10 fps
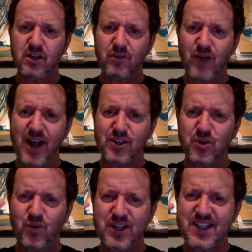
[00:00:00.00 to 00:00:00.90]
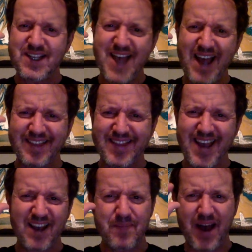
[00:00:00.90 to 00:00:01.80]
right? So what is that
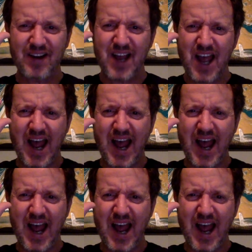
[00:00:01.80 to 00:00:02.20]
thing about?